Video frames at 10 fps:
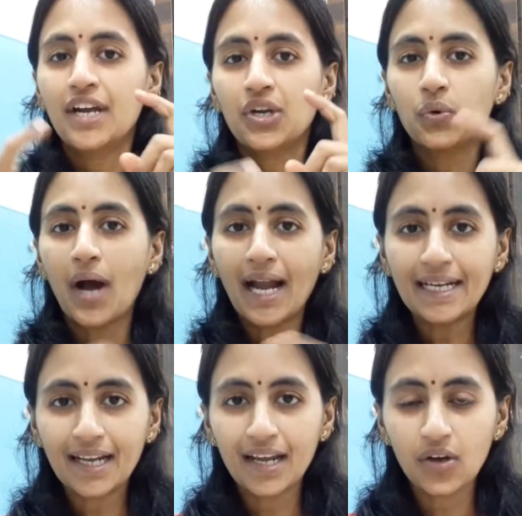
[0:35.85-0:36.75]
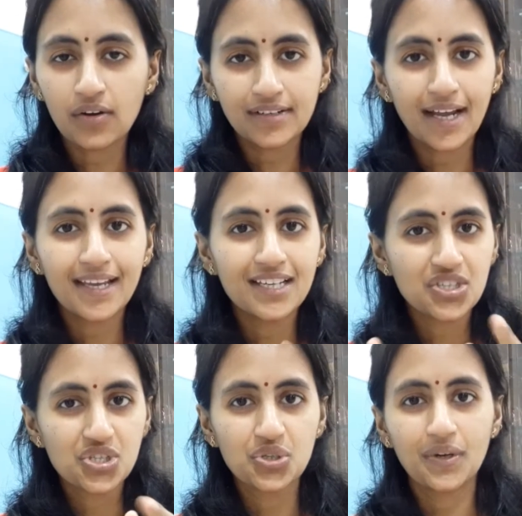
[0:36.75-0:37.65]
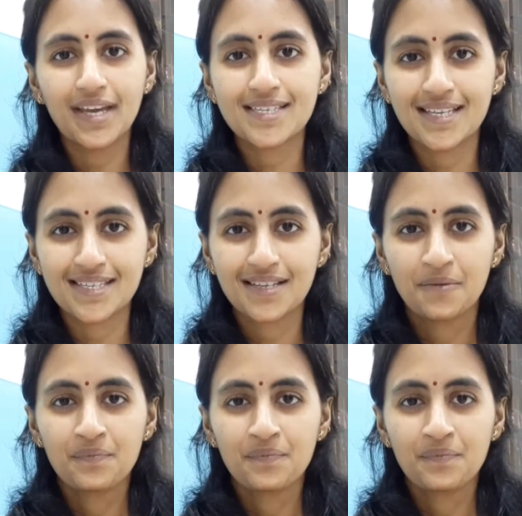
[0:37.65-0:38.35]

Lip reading: to untie or tie his shoelaces?